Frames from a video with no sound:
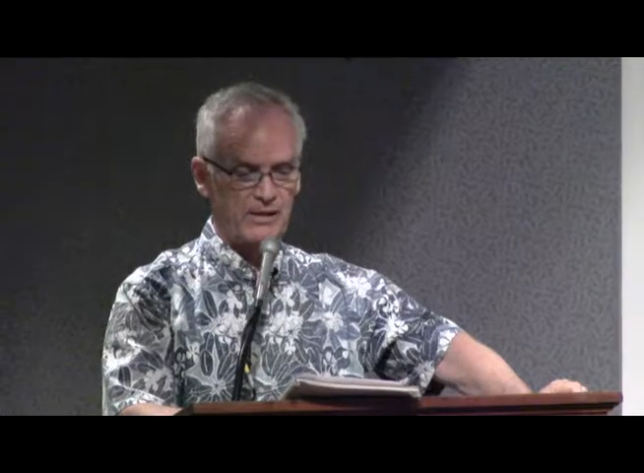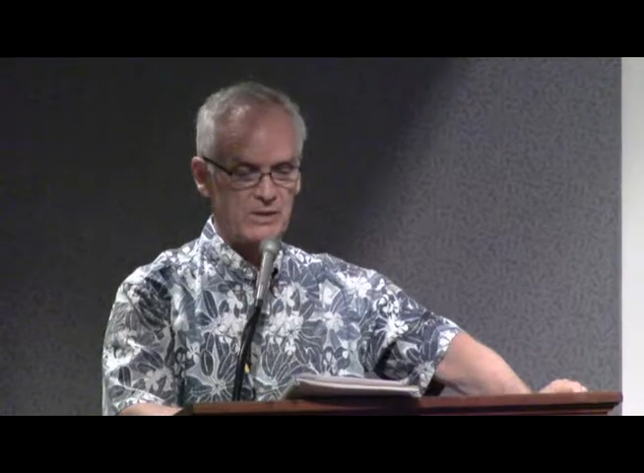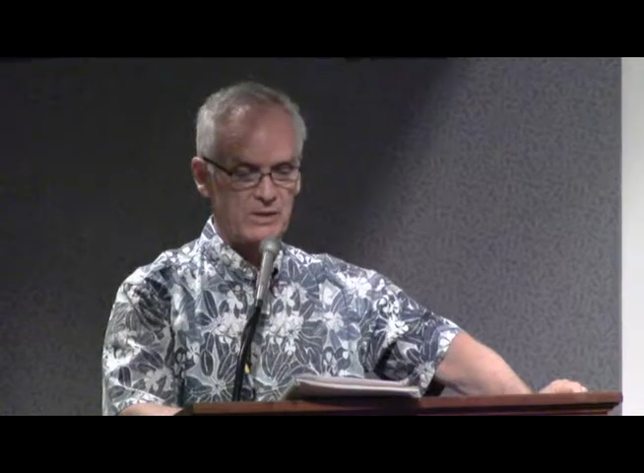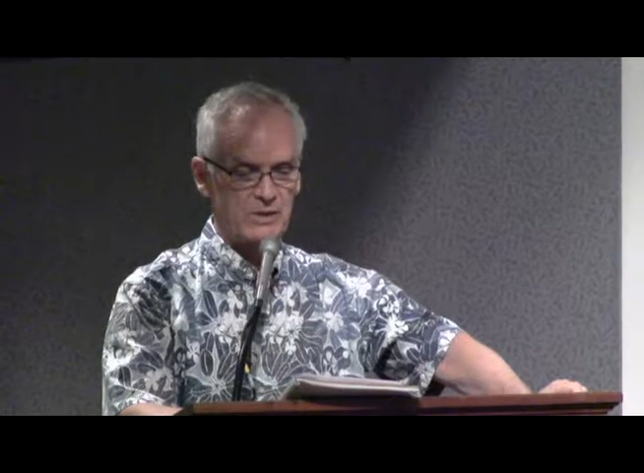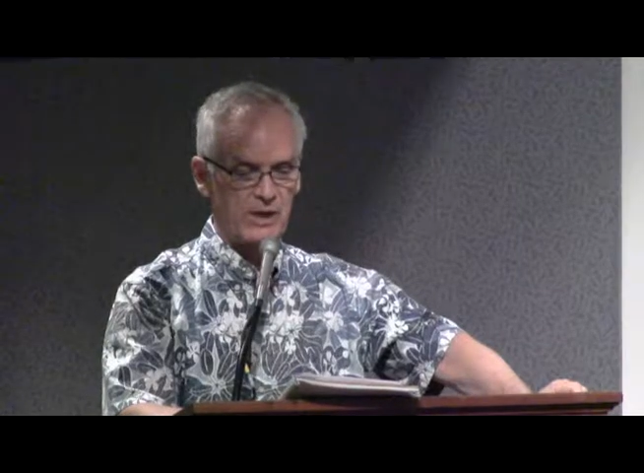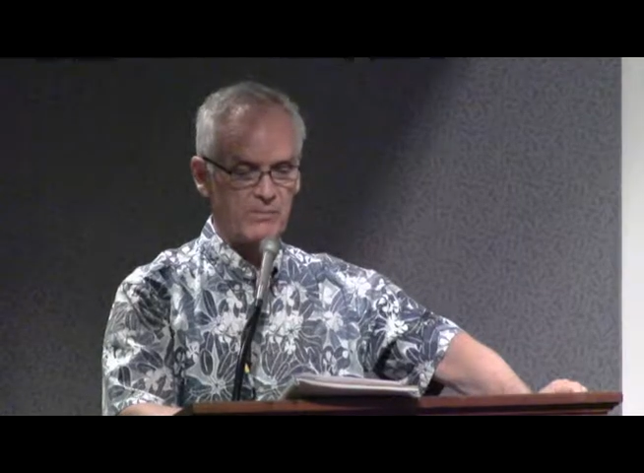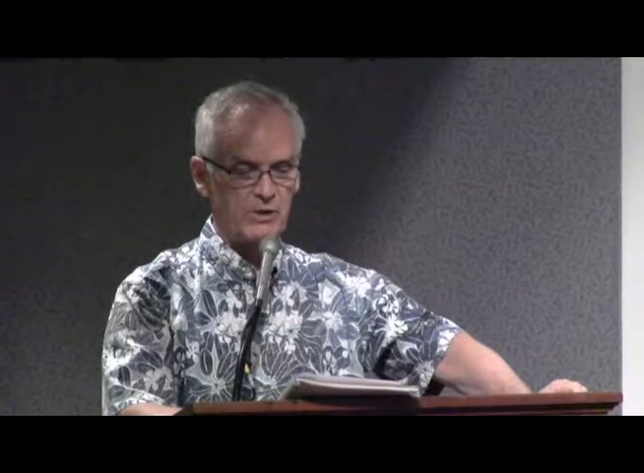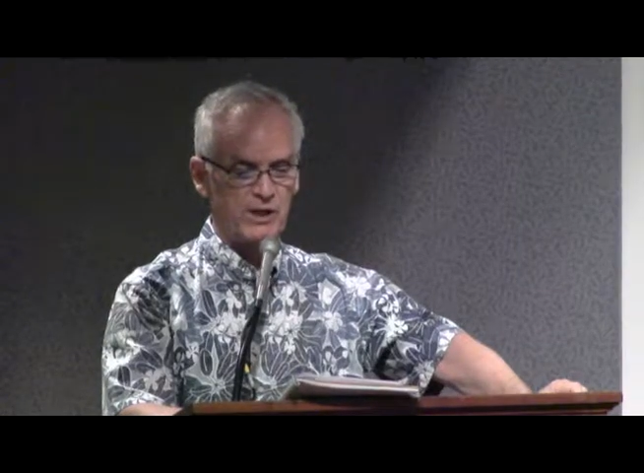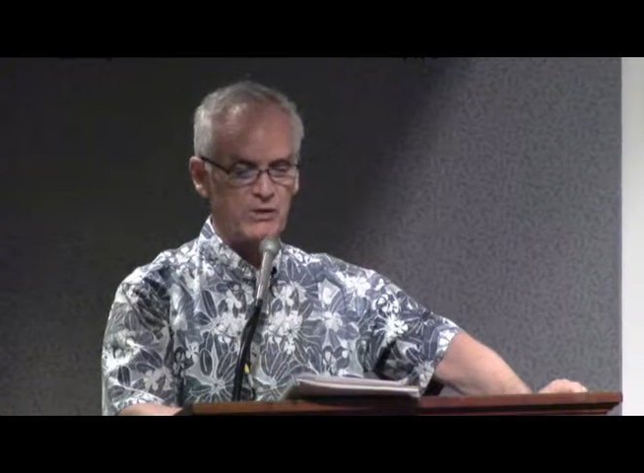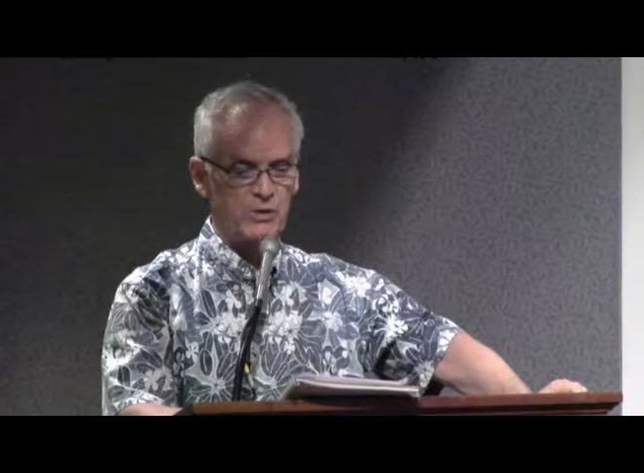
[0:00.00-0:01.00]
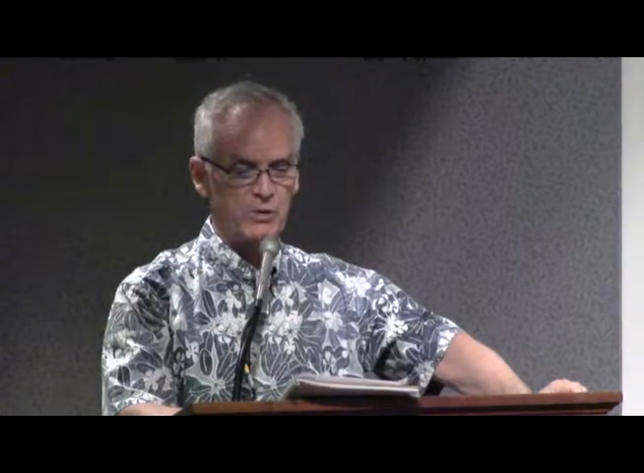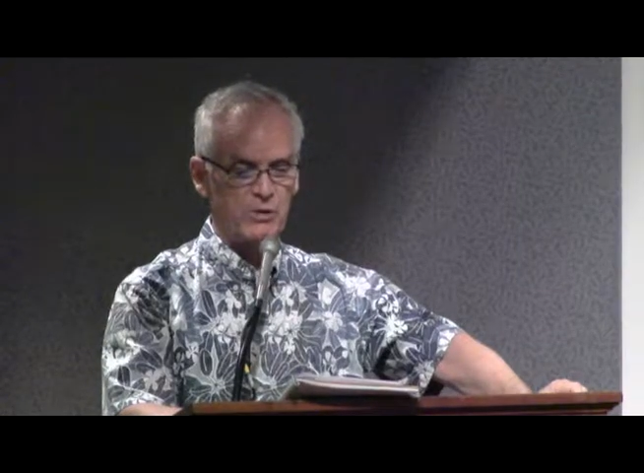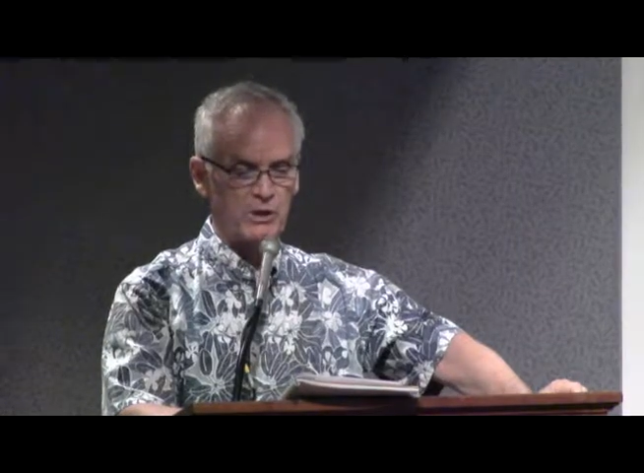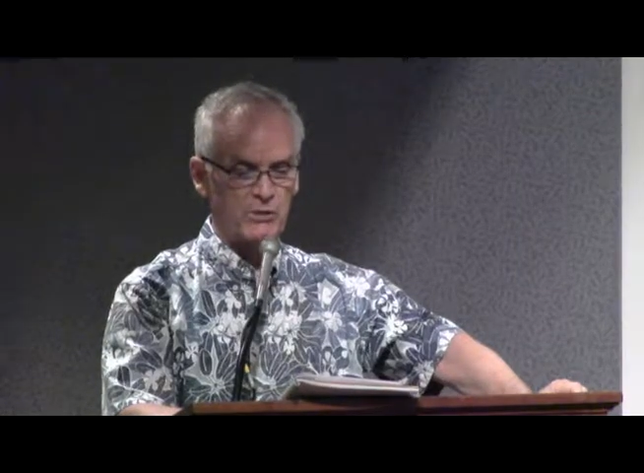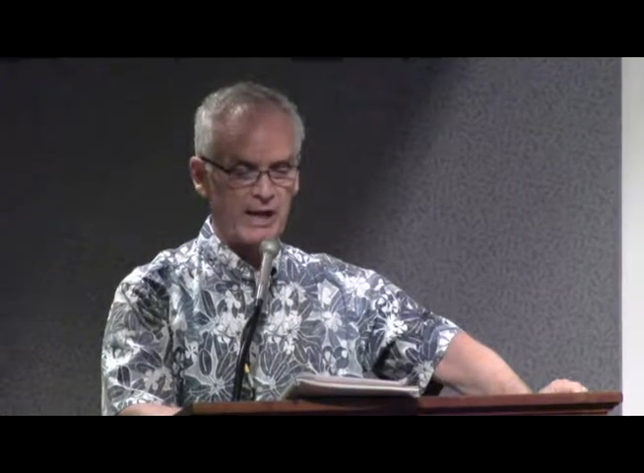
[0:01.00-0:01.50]
subject to
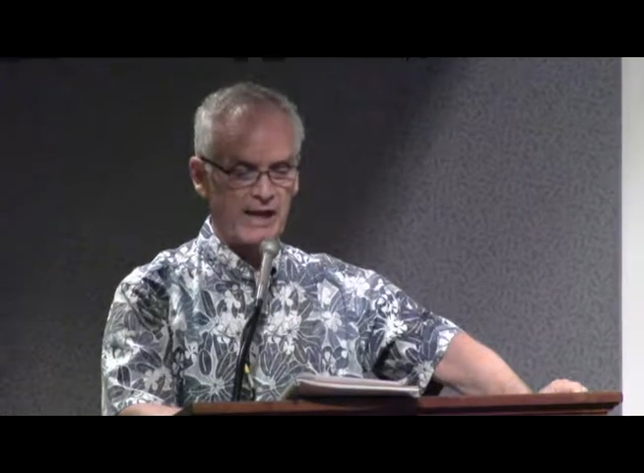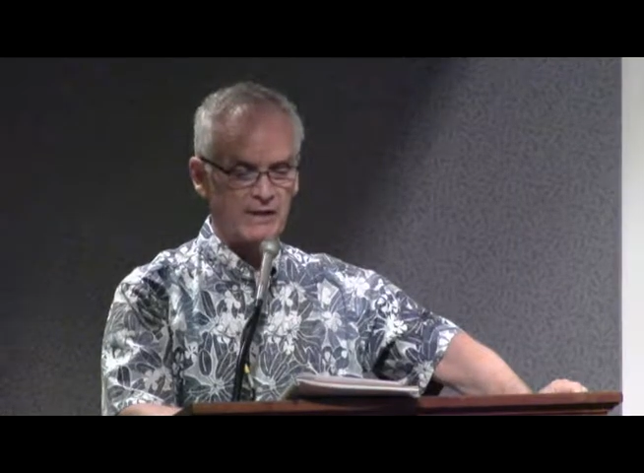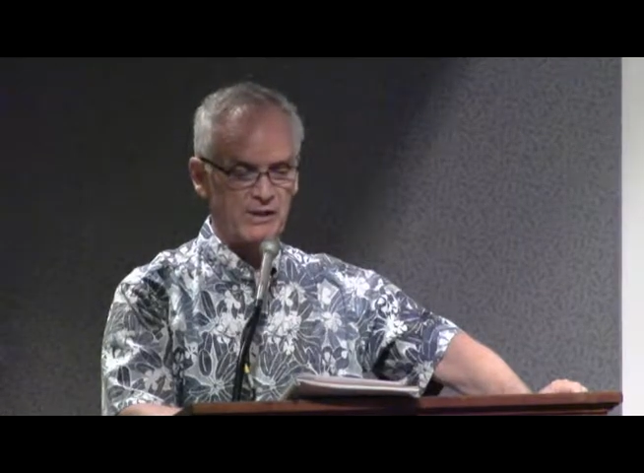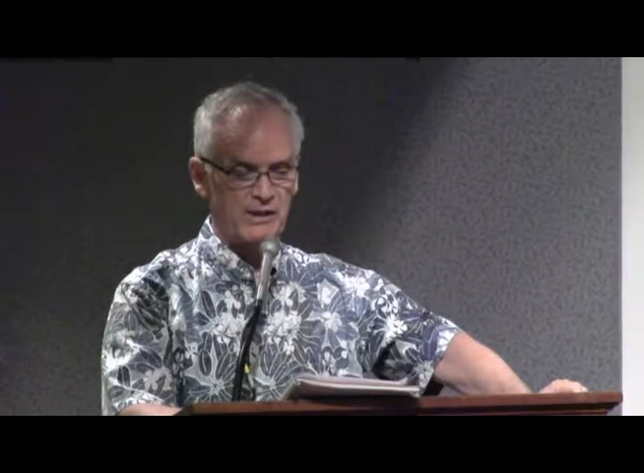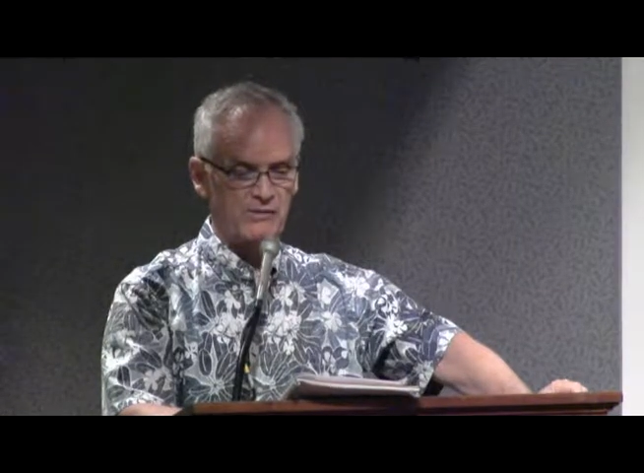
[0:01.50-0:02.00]
when you're acting